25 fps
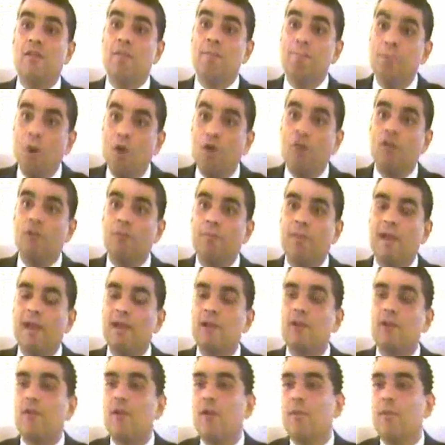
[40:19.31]
the moral
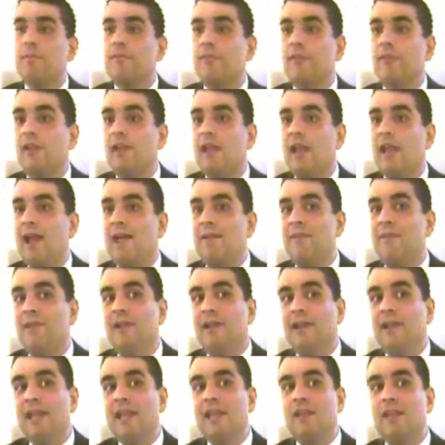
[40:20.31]
bankruptcy and
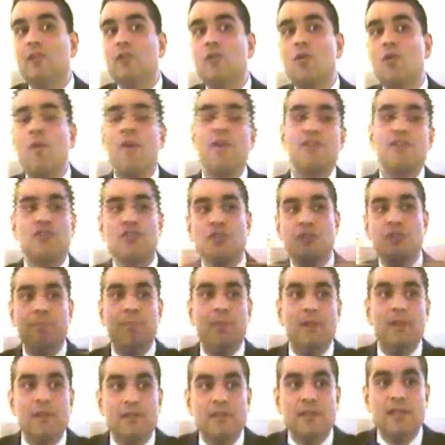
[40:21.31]
the legal
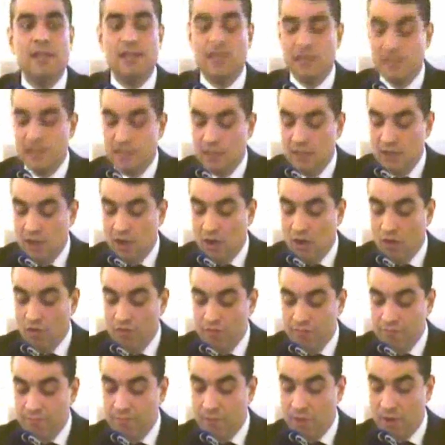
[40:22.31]
questionability
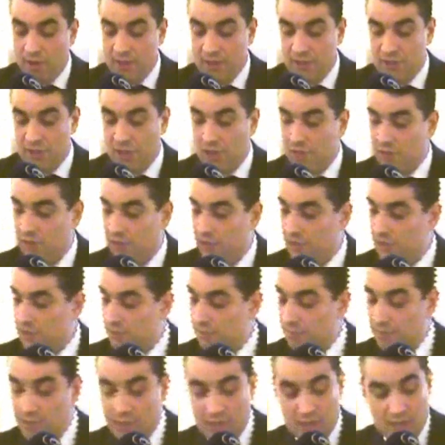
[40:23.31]
of
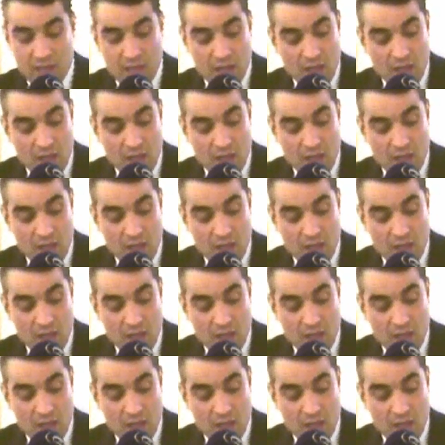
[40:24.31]
bizonalism.